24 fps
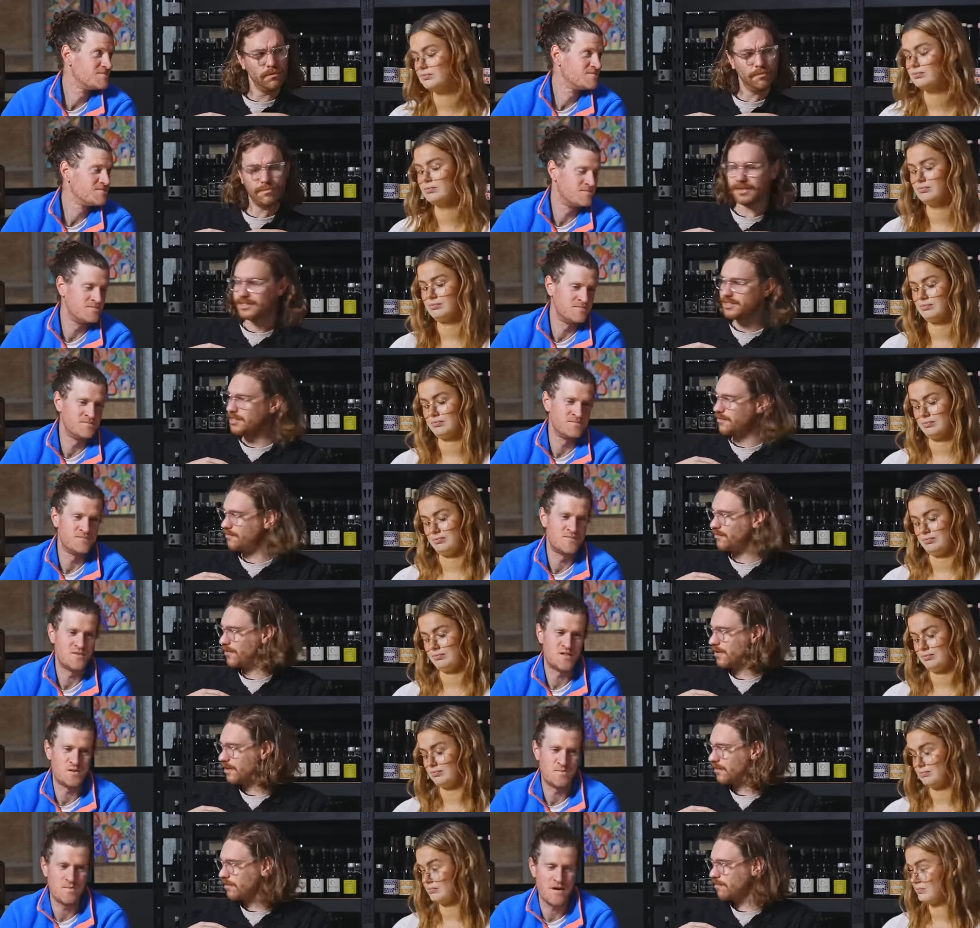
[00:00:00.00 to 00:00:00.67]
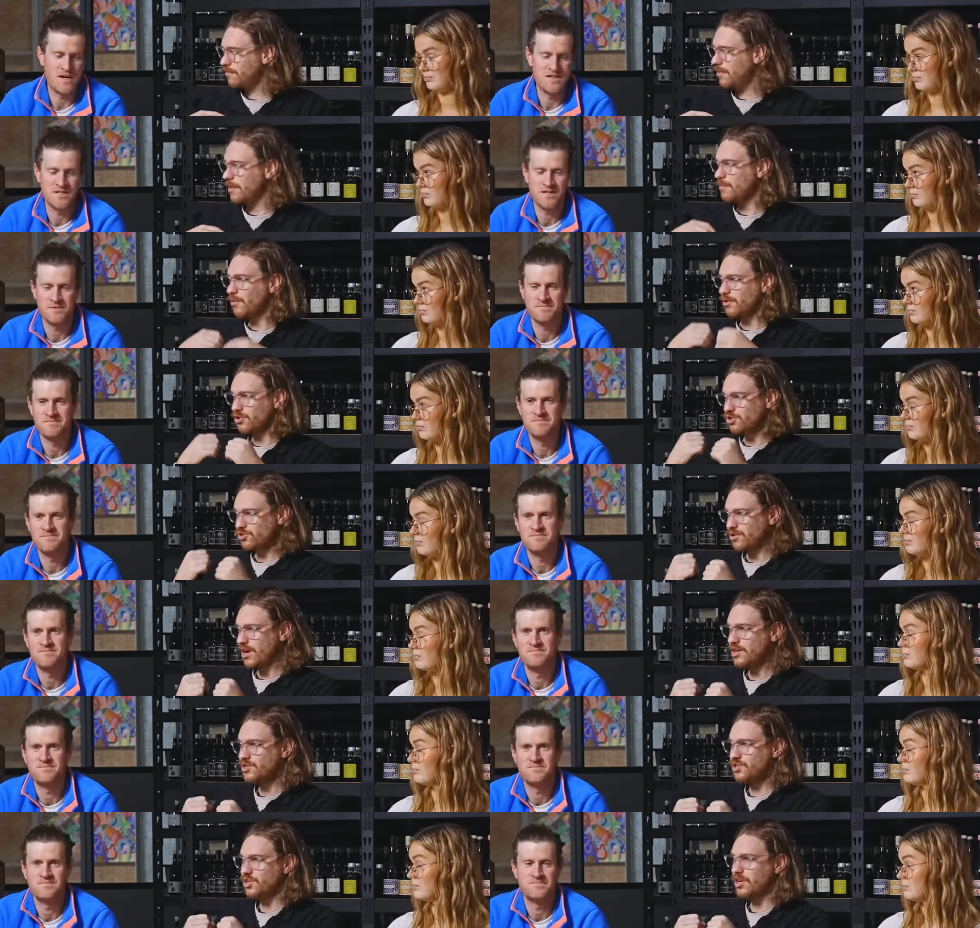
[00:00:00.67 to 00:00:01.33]
Speaker 1: Bit different. A bit more
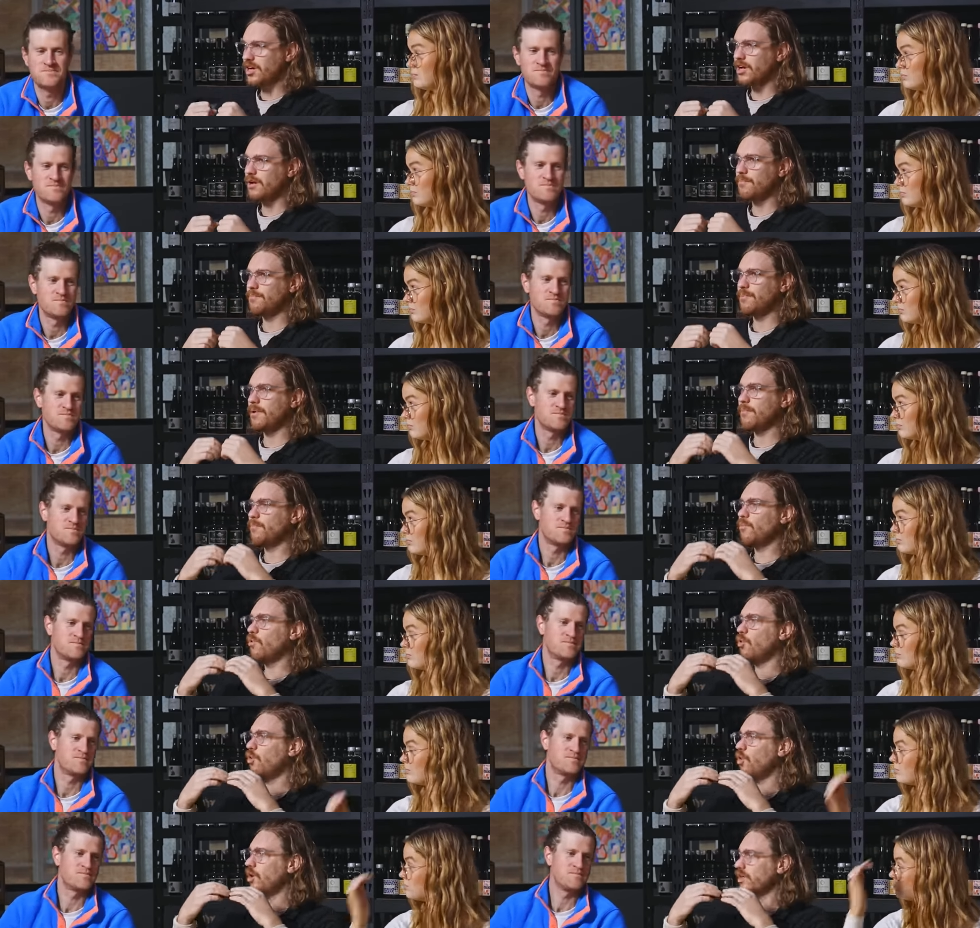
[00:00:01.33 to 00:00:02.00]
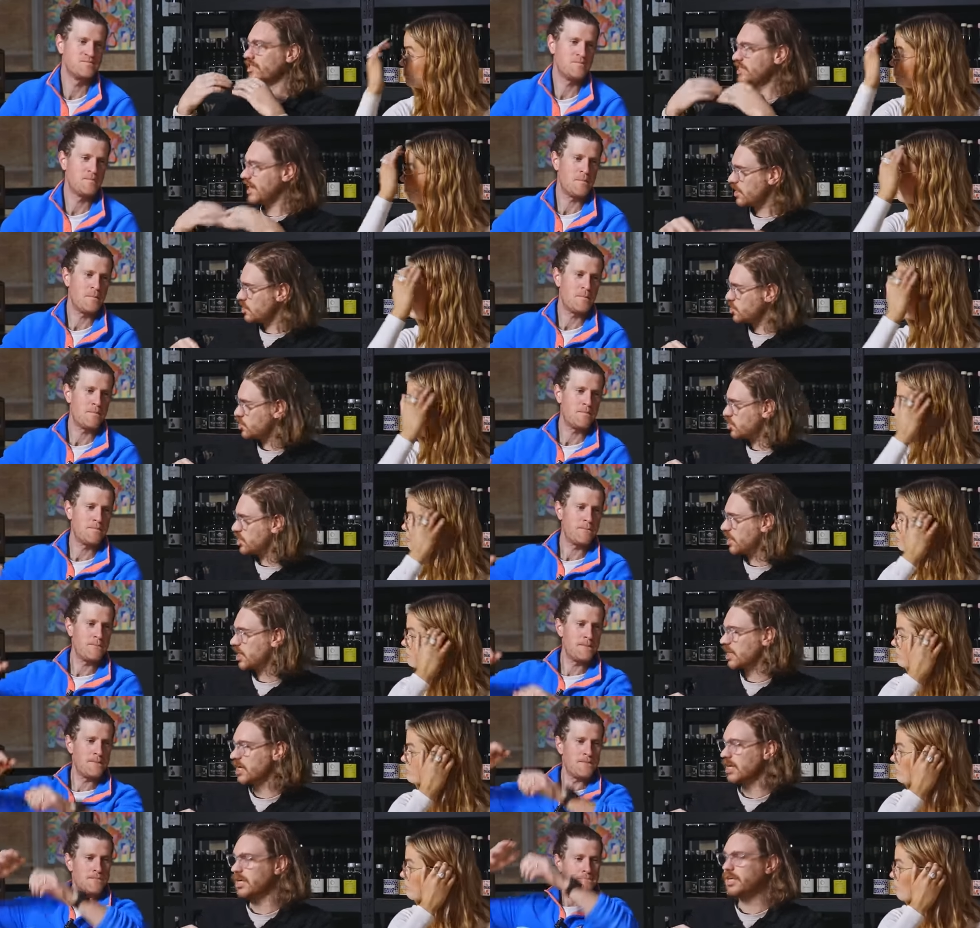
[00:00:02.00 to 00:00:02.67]
structure, a bit more
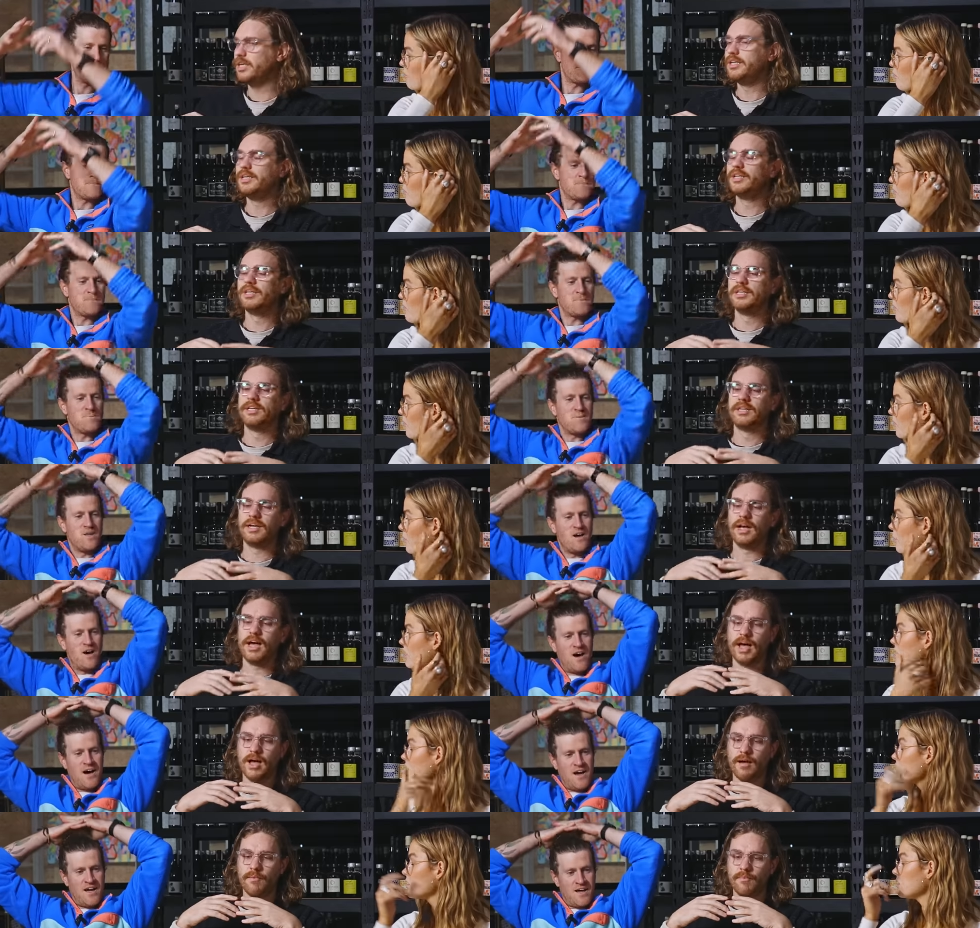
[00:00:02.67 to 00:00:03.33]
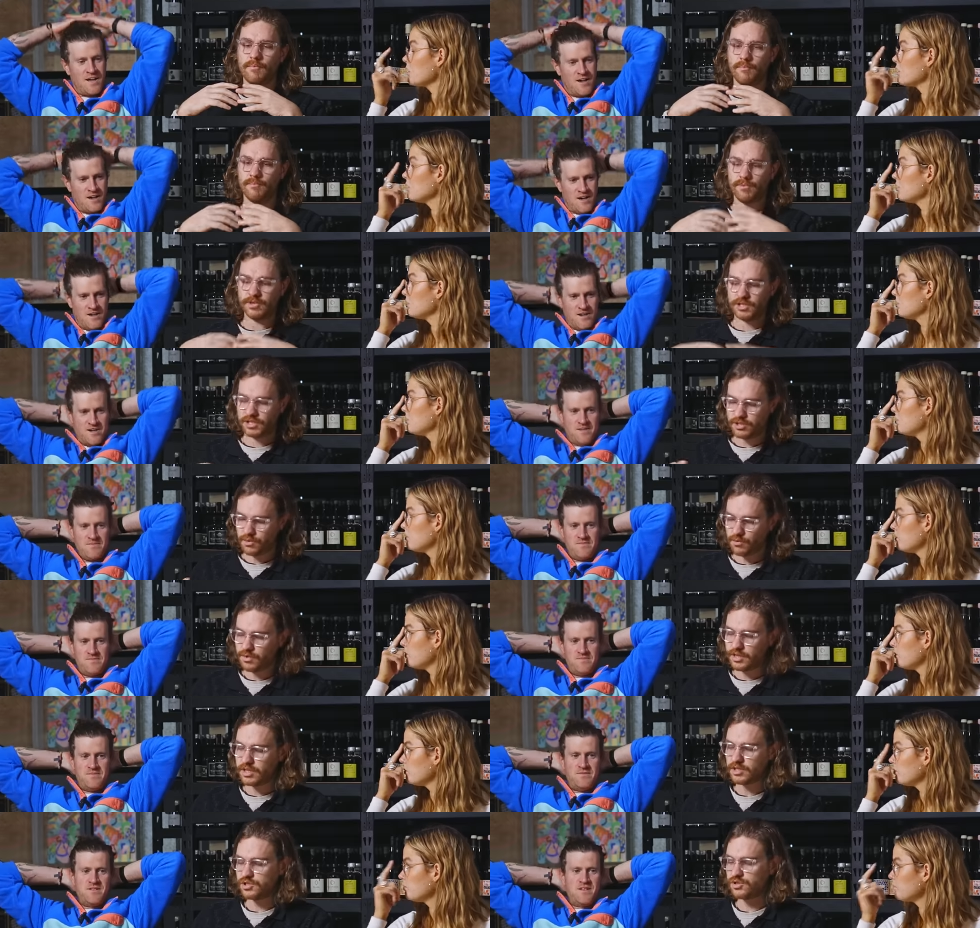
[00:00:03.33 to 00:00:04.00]
texture, but
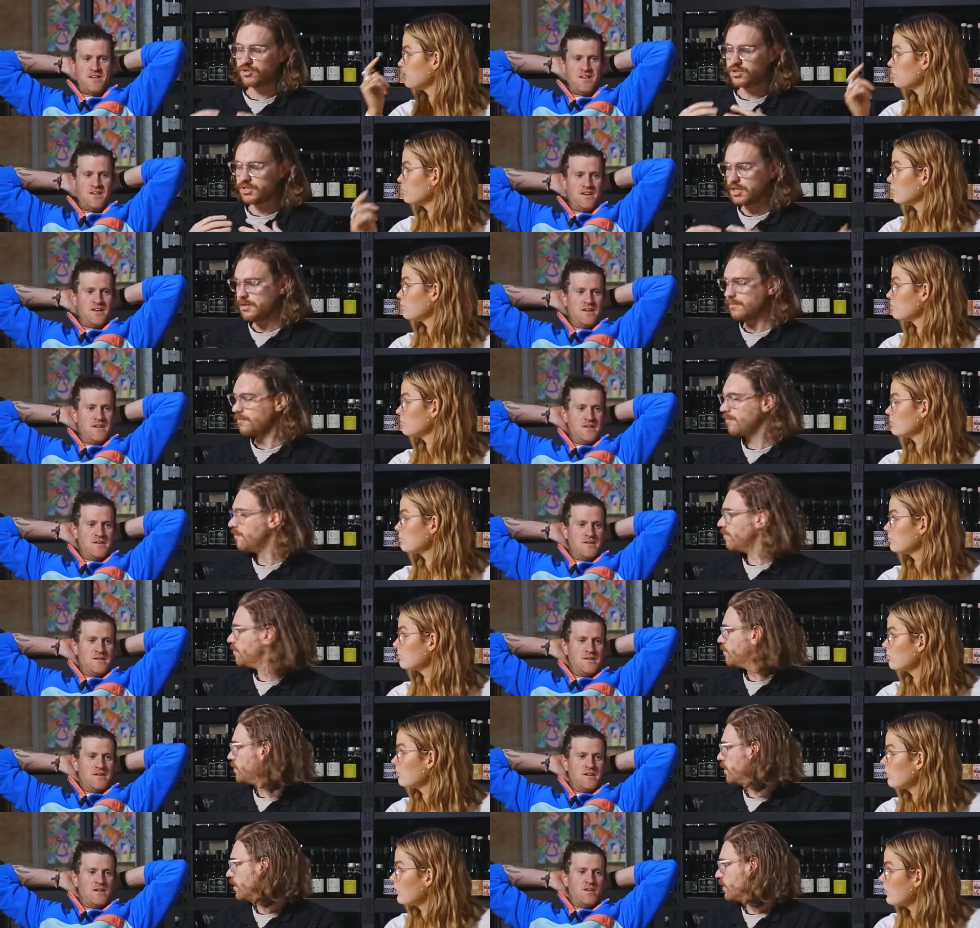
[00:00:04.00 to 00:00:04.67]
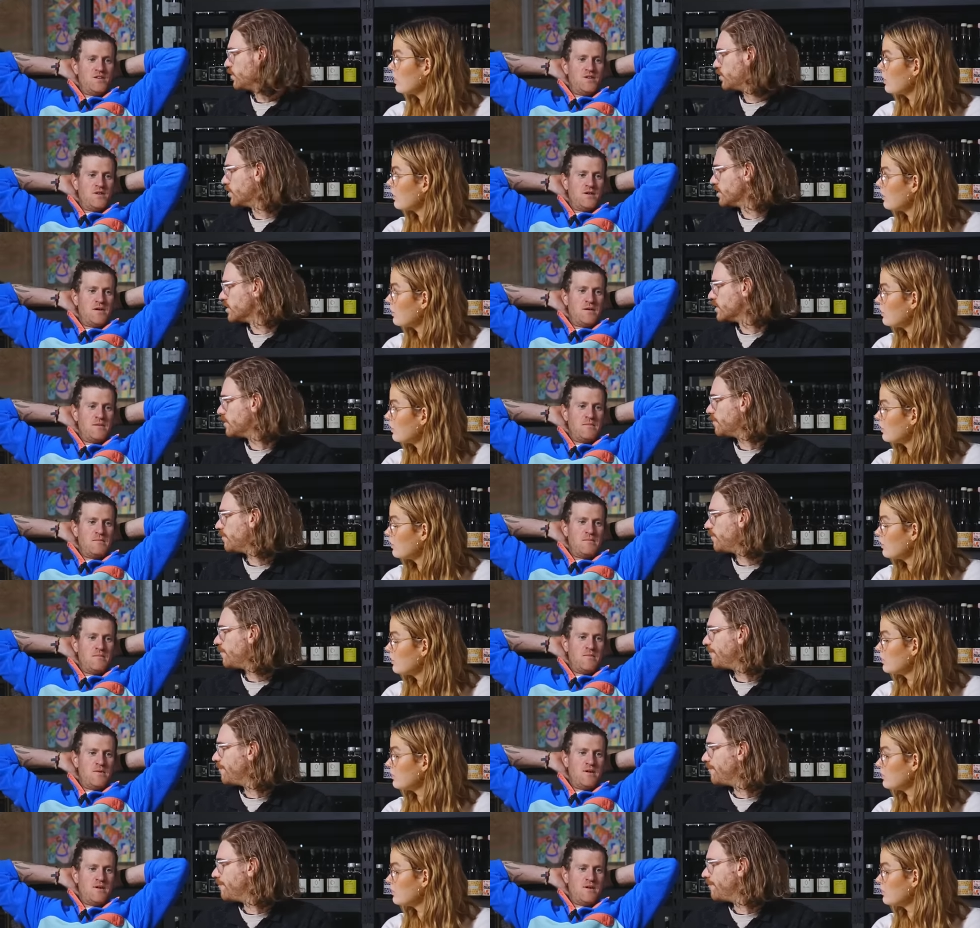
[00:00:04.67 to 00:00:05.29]
still really juicy. Delicious.